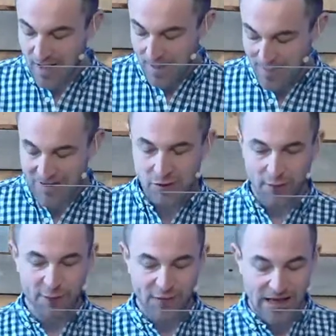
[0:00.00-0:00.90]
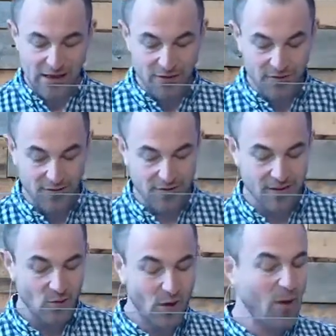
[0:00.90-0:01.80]
about your faith,
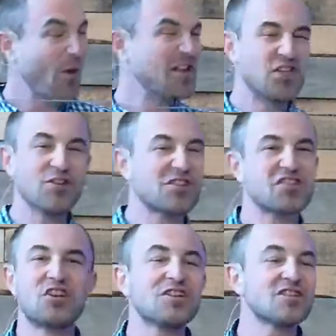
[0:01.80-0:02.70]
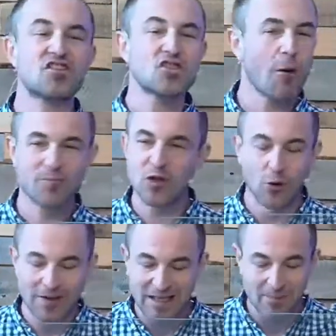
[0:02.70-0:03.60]
when you just couldn't stop
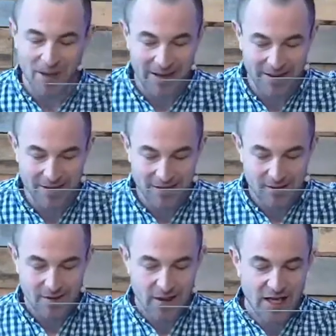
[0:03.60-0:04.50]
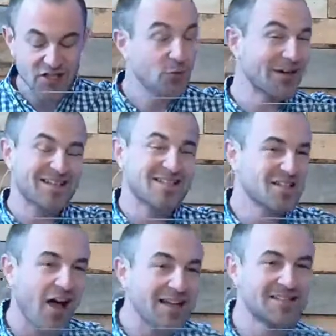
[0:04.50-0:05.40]
talking about it. And you were
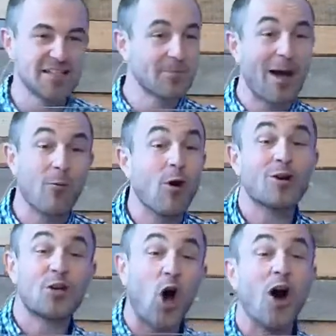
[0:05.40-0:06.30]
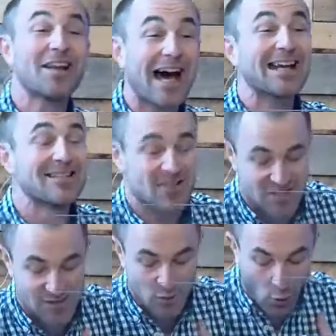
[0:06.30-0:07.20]
excited about what God had in
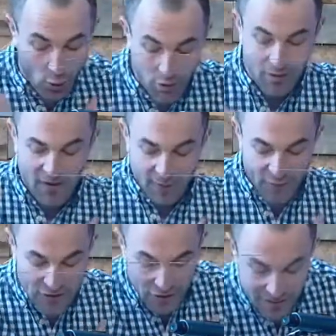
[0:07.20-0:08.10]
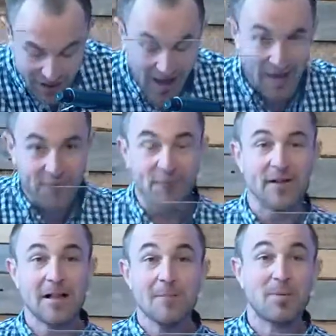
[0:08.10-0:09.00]
store for your life.
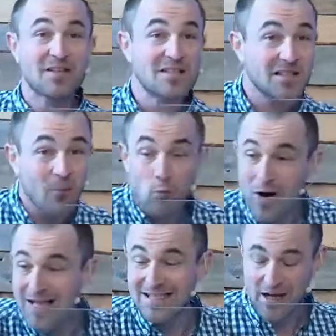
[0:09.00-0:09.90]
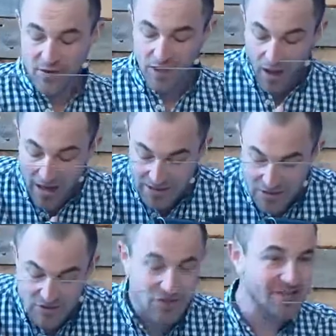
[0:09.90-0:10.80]
But somewhere down the line,
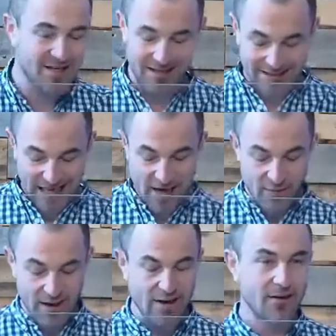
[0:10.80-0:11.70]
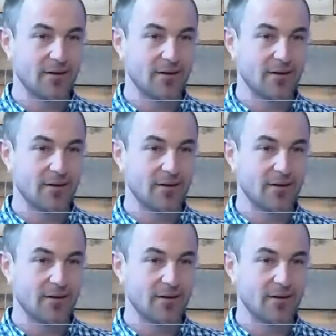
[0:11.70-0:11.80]
you just kind of gave in.